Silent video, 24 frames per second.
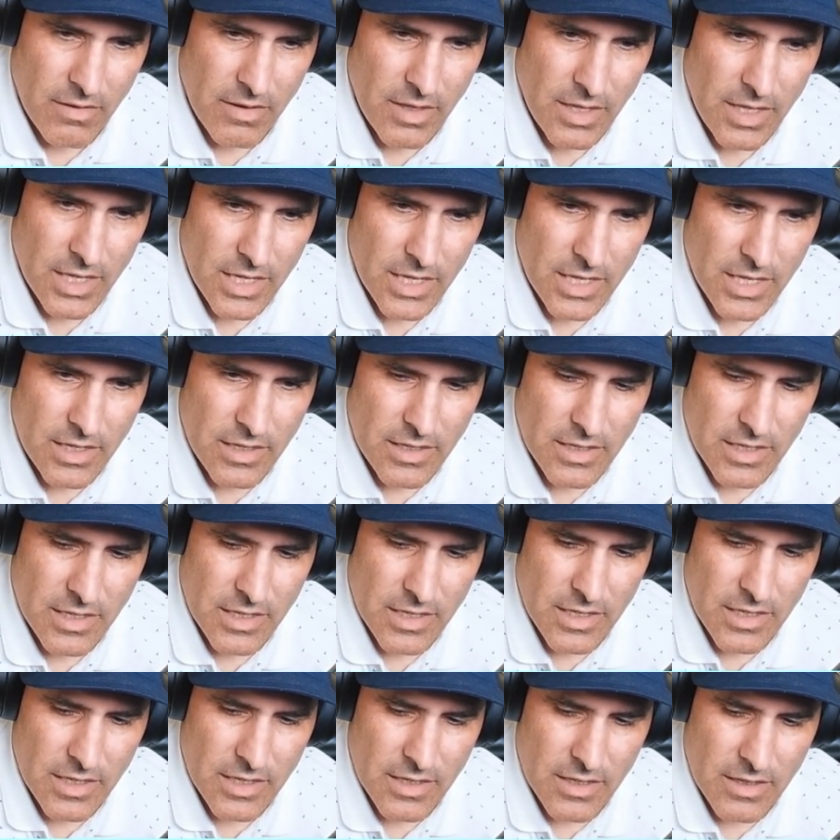And
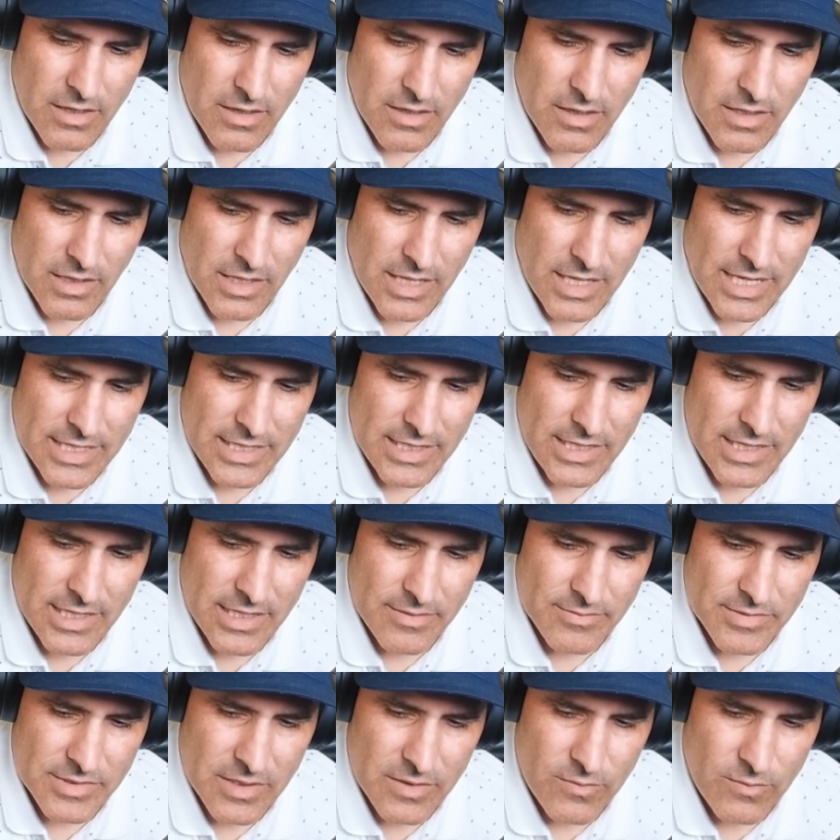a lot of
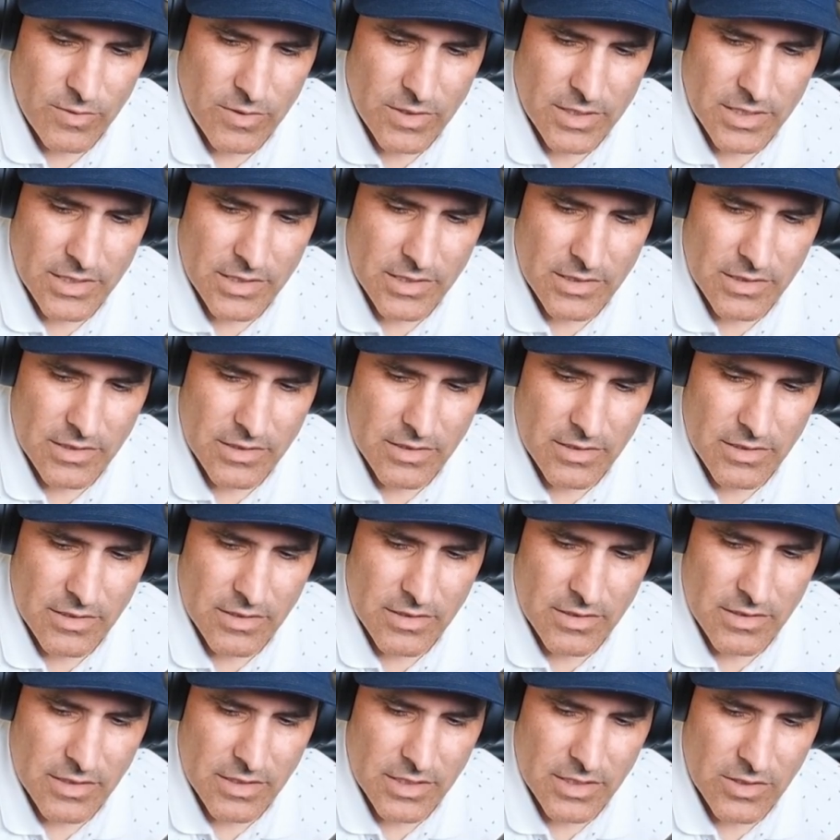games I won
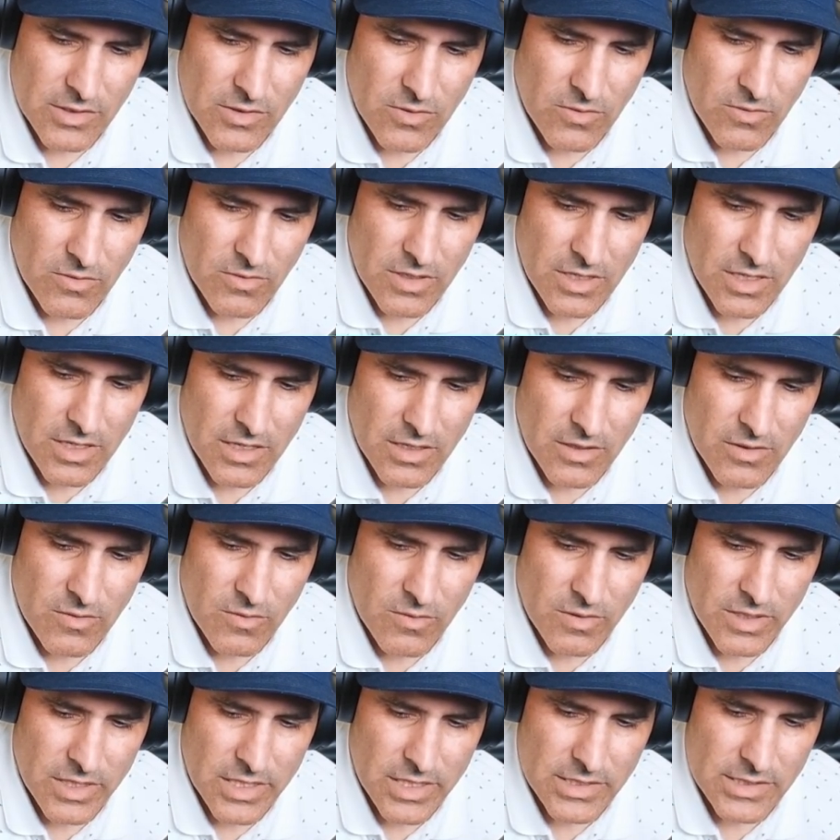in Gold
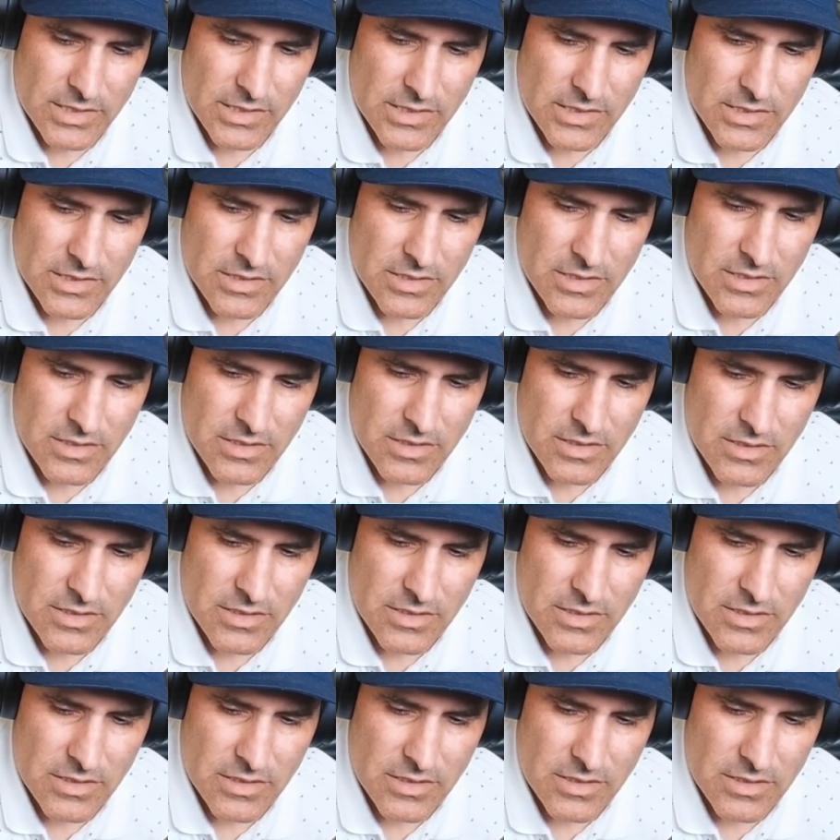Conquest